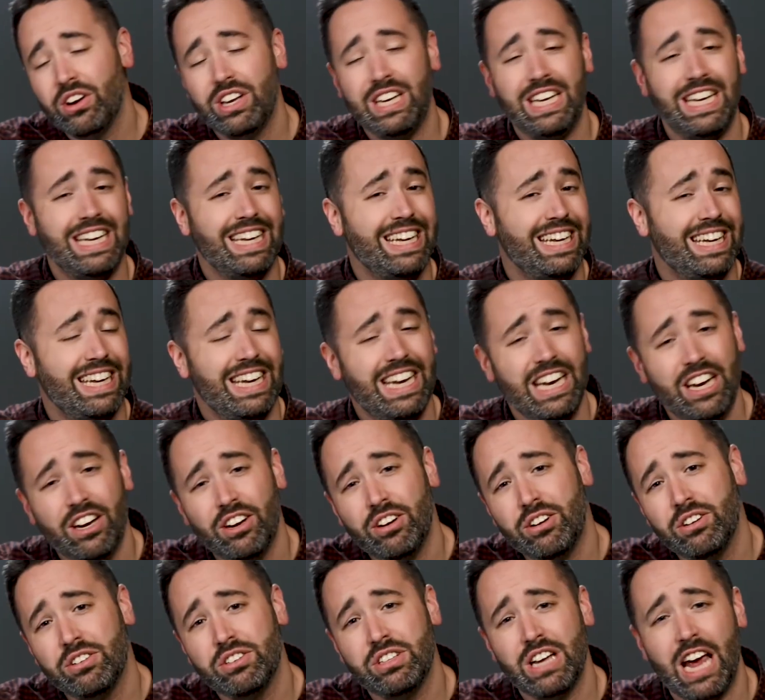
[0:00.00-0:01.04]
He
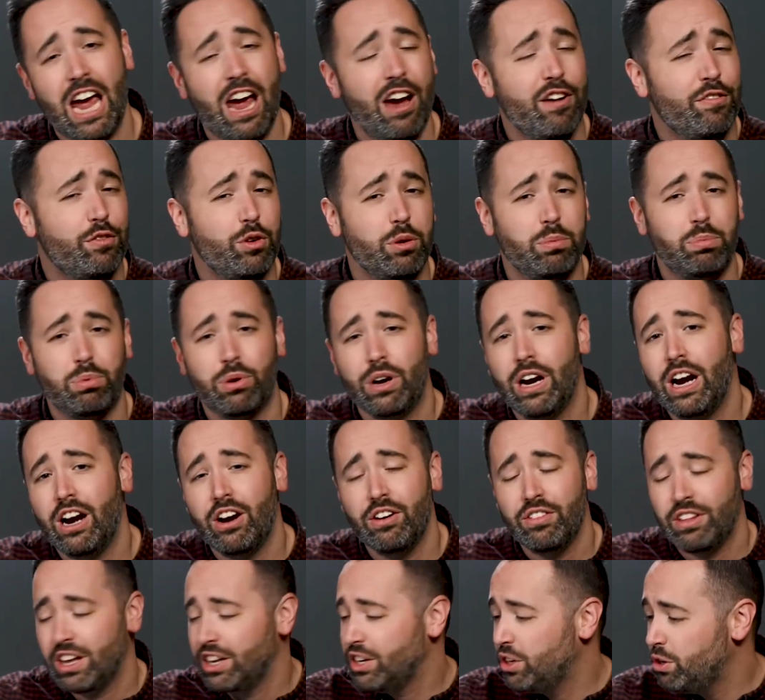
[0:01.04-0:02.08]
hears every
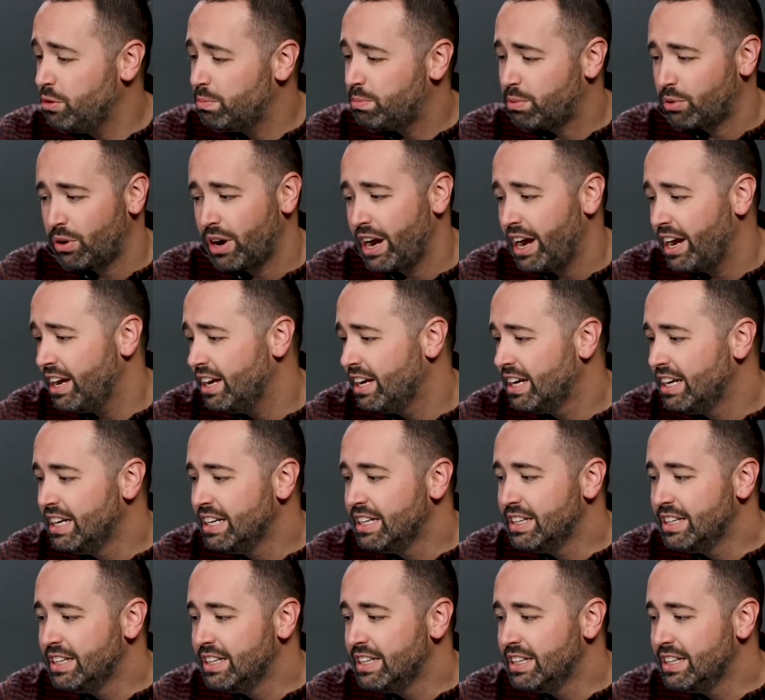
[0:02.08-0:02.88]
prayer that you pray.